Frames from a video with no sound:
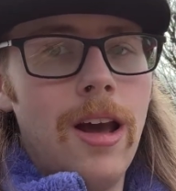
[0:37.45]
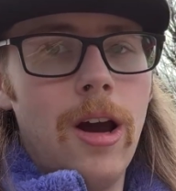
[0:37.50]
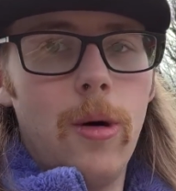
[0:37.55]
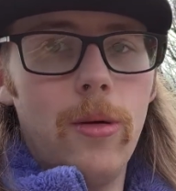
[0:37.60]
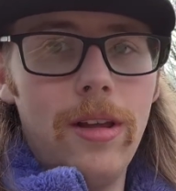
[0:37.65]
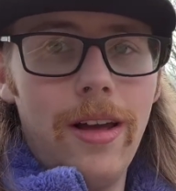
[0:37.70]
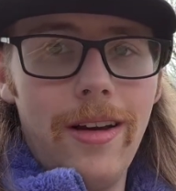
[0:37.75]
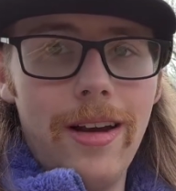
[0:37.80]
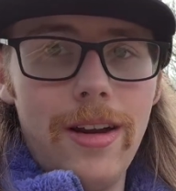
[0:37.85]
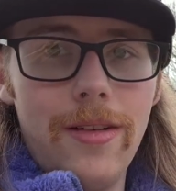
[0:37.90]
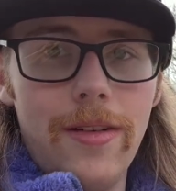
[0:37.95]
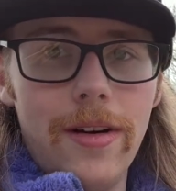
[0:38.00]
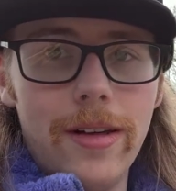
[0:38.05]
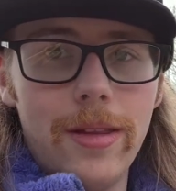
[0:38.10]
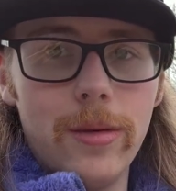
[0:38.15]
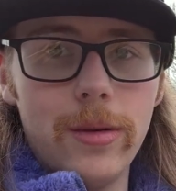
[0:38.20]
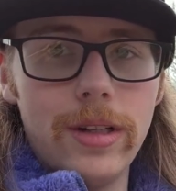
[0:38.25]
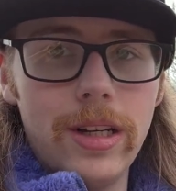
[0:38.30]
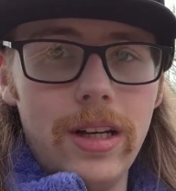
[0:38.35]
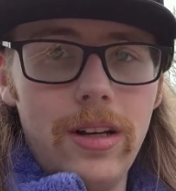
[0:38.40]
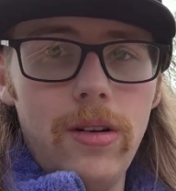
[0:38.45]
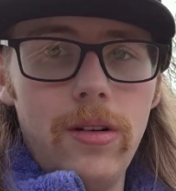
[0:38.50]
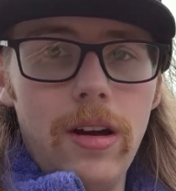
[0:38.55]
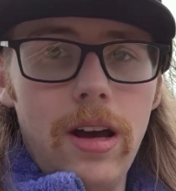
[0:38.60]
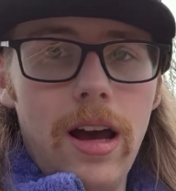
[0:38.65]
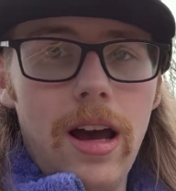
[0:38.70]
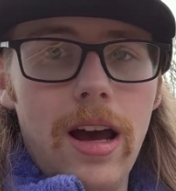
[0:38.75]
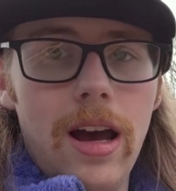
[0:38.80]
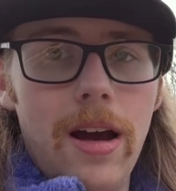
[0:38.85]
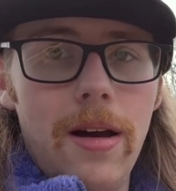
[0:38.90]
Without any further ado,
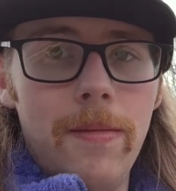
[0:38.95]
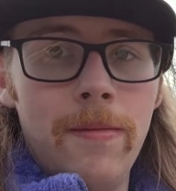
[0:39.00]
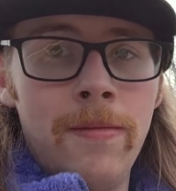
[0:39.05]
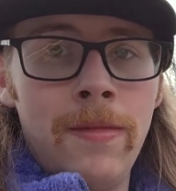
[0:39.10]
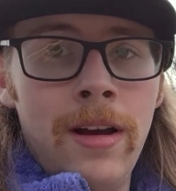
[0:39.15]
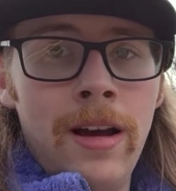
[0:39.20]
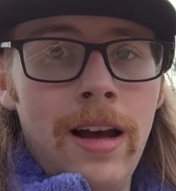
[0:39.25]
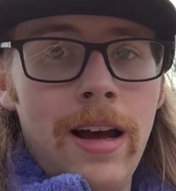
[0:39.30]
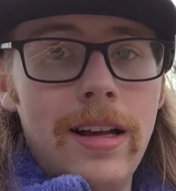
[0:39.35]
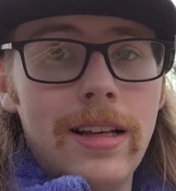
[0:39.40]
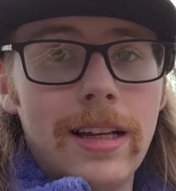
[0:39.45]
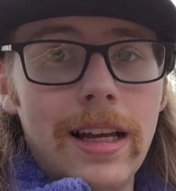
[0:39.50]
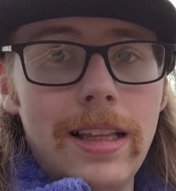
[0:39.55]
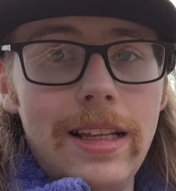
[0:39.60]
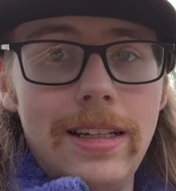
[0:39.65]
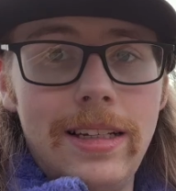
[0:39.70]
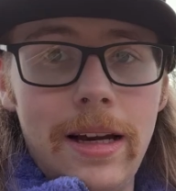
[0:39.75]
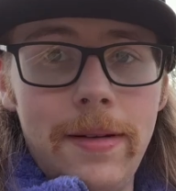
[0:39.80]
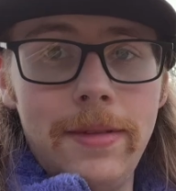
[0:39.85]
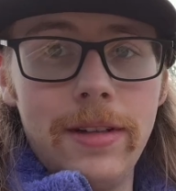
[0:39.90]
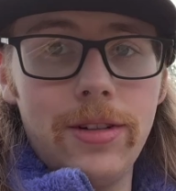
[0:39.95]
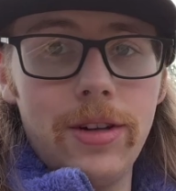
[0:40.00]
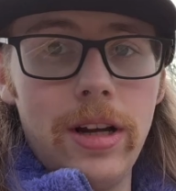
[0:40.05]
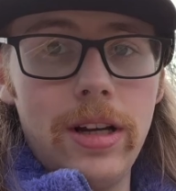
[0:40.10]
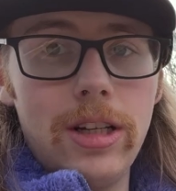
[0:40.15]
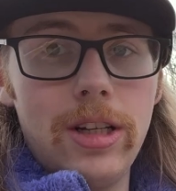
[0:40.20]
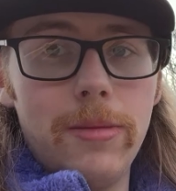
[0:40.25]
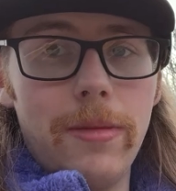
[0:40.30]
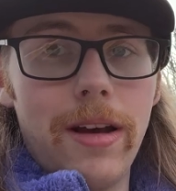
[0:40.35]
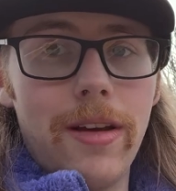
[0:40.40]
let's get the Thameslink train
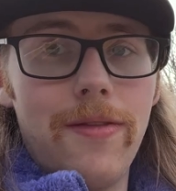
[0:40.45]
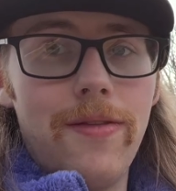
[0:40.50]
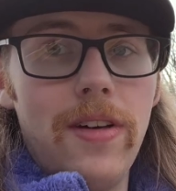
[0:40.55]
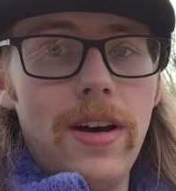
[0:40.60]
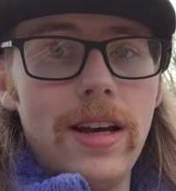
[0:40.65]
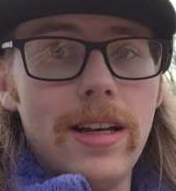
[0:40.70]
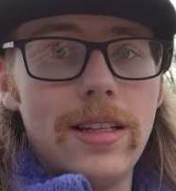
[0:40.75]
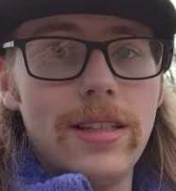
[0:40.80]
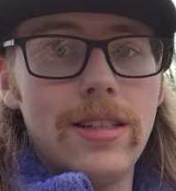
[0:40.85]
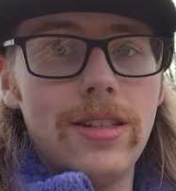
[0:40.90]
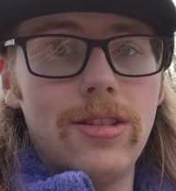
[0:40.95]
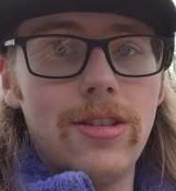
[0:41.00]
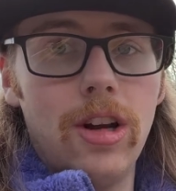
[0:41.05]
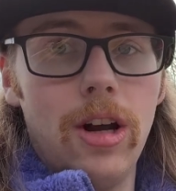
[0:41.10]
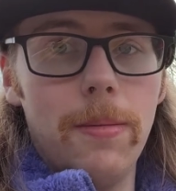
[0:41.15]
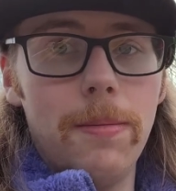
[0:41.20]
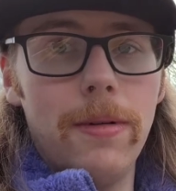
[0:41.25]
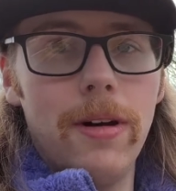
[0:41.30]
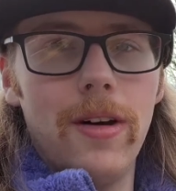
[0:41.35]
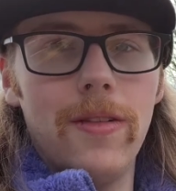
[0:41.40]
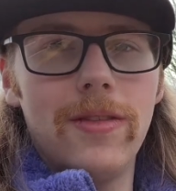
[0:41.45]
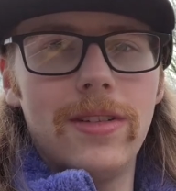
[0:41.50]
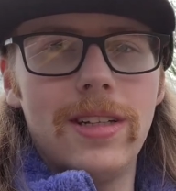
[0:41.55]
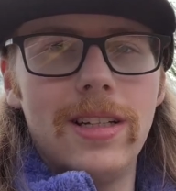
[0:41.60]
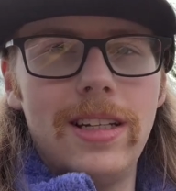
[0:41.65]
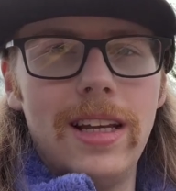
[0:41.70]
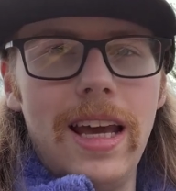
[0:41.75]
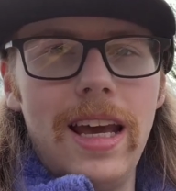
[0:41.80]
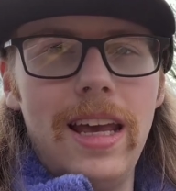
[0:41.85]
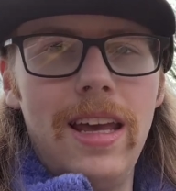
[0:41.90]
to my first stop of
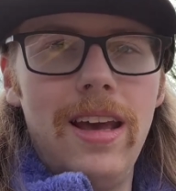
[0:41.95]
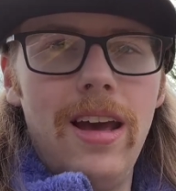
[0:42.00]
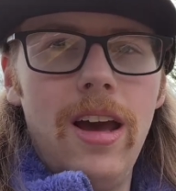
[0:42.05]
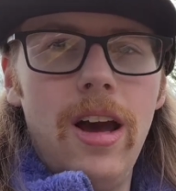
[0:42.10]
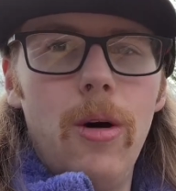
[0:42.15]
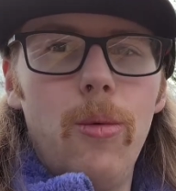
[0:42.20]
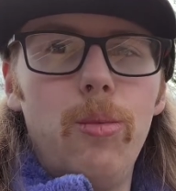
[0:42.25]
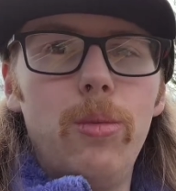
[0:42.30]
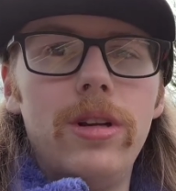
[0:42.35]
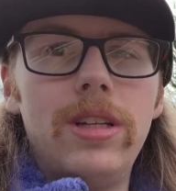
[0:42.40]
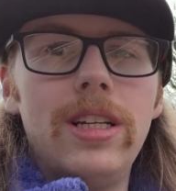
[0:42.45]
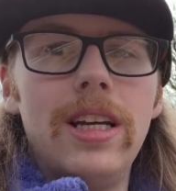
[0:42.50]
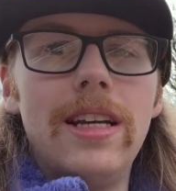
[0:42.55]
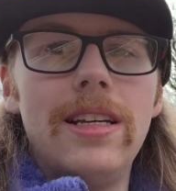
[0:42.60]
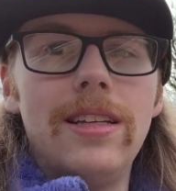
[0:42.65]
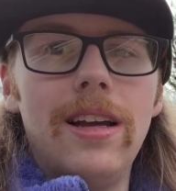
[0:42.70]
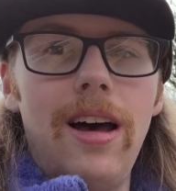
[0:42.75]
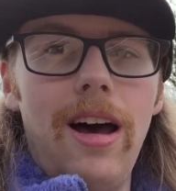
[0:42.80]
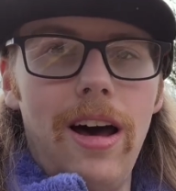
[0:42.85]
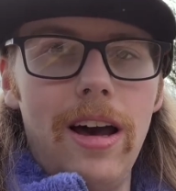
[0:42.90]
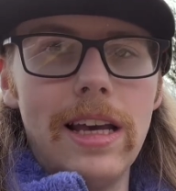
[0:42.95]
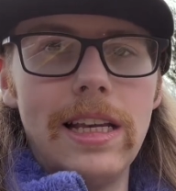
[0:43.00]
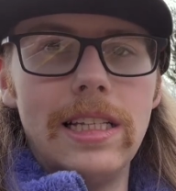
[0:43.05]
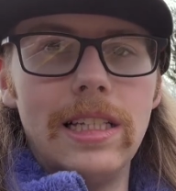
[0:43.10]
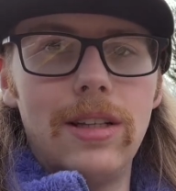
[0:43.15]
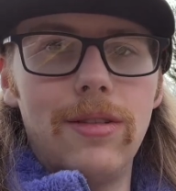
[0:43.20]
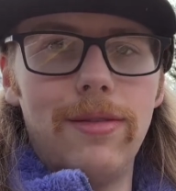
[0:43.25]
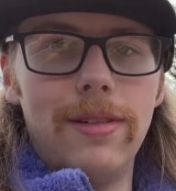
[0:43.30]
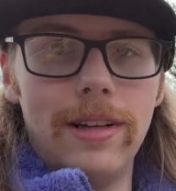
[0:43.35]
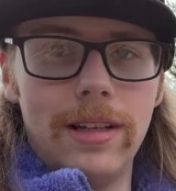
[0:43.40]
today, which is
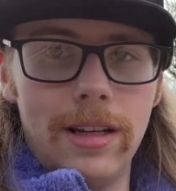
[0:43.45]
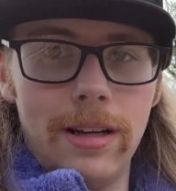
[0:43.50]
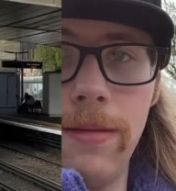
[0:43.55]
Eynsford.